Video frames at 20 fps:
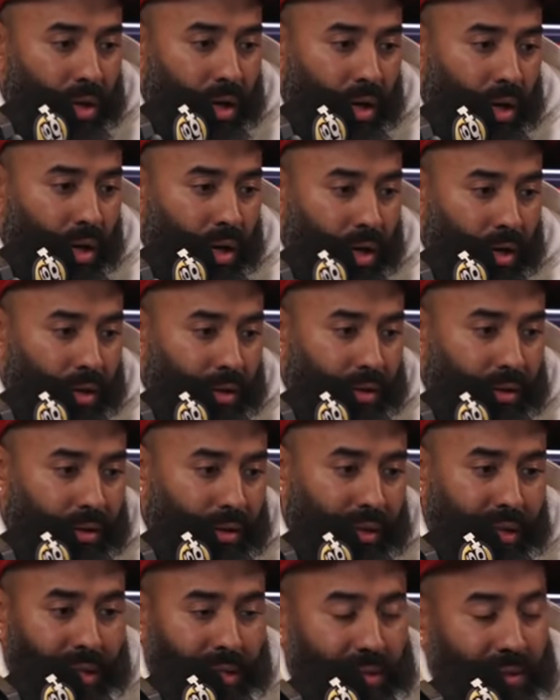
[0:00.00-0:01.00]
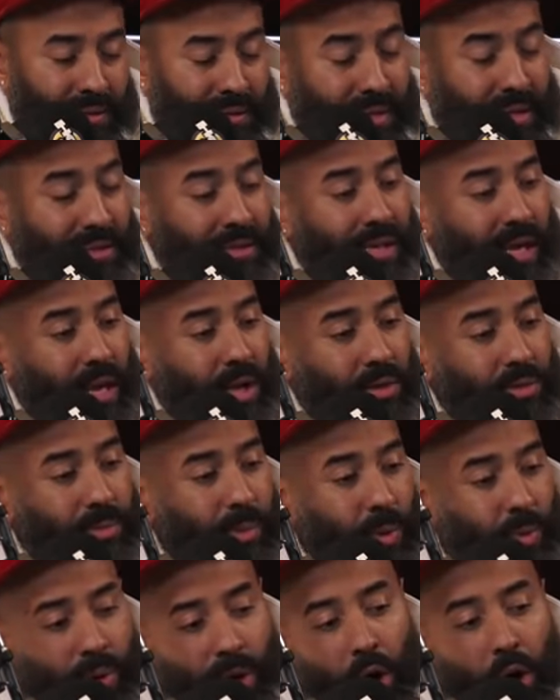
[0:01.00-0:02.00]
uh, get into details,
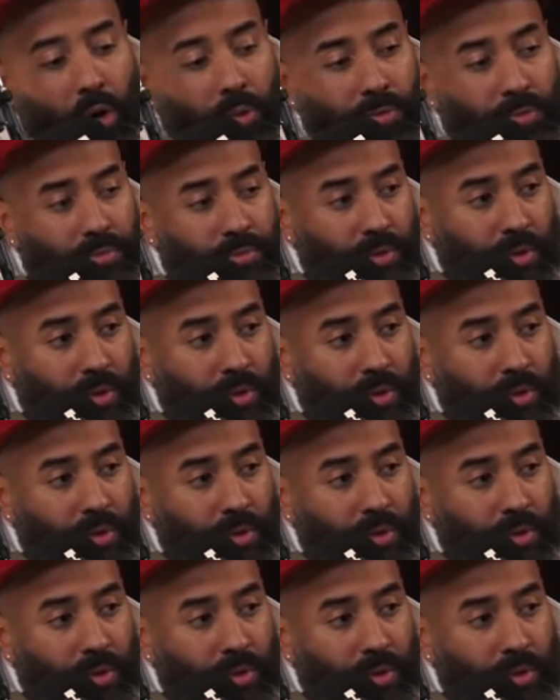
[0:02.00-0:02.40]
but we hope